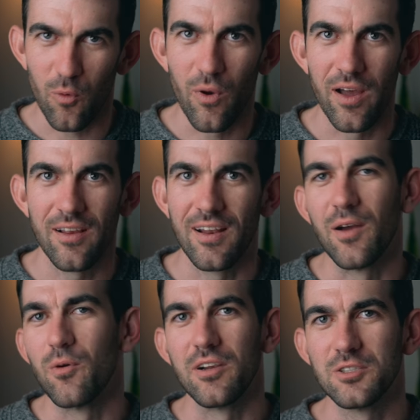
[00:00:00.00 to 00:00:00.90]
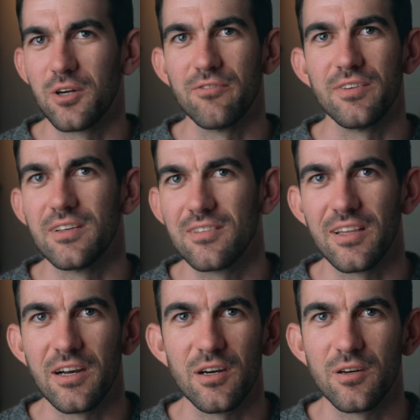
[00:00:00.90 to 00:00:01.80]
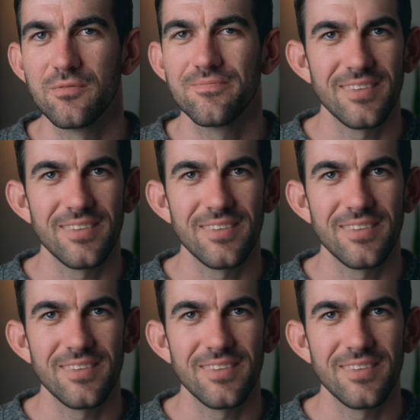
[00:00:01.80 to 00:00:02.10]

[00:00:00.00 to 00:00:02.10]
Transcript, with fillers: wet and I want dry feet later